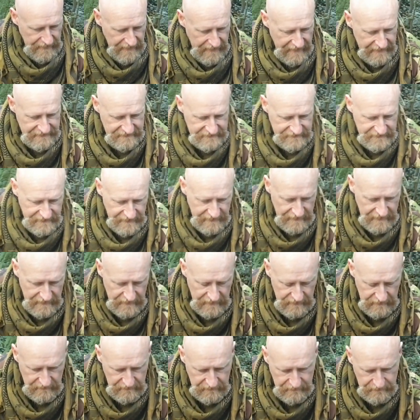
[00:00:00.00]
It's
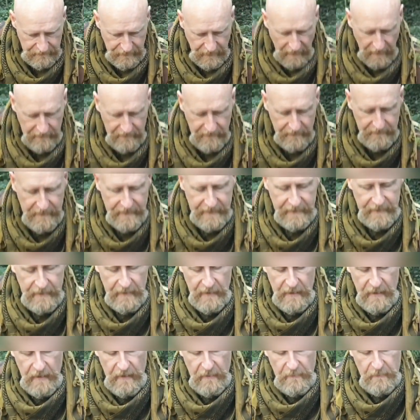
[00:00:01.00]
probably
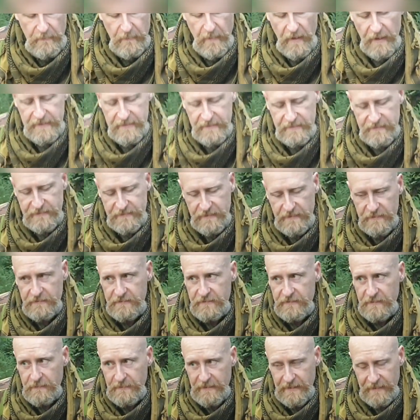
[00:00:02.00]
mightn't suit
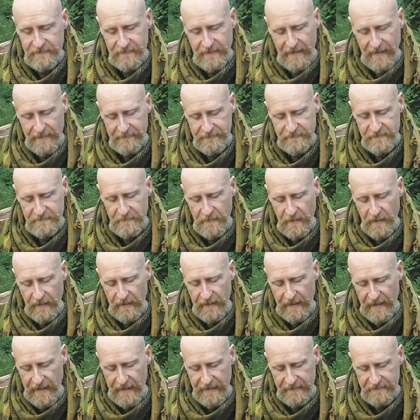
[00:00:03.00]
someone if they have small
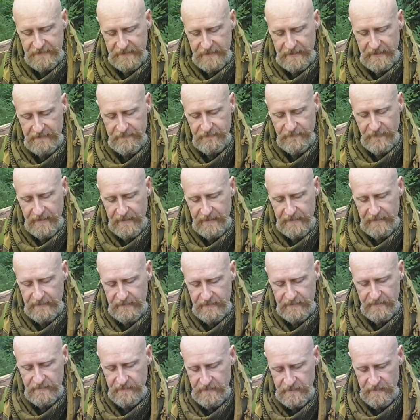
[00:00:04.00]
hands. You need fairly
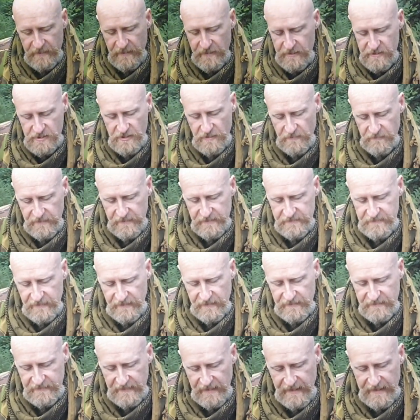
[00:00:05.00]
shovelly
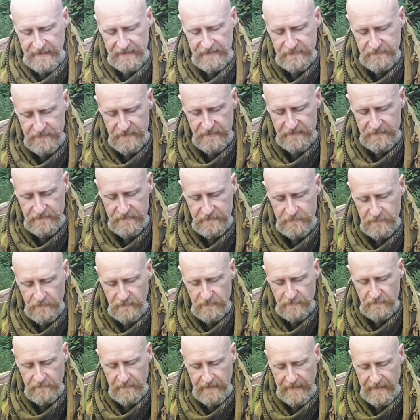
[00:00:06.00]
sized hands for this to work
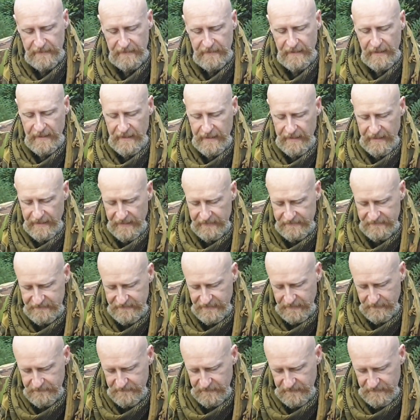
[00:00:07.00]
well. It
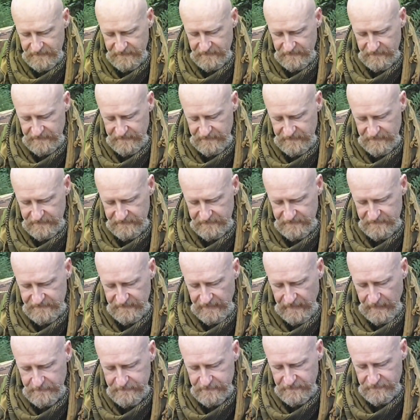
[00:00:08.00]
seems like the
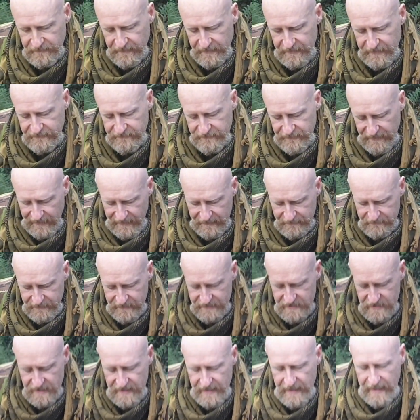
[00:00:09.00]
slabs are very flat,
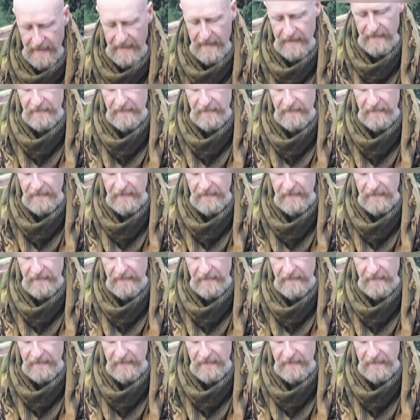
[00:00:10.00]
which they are,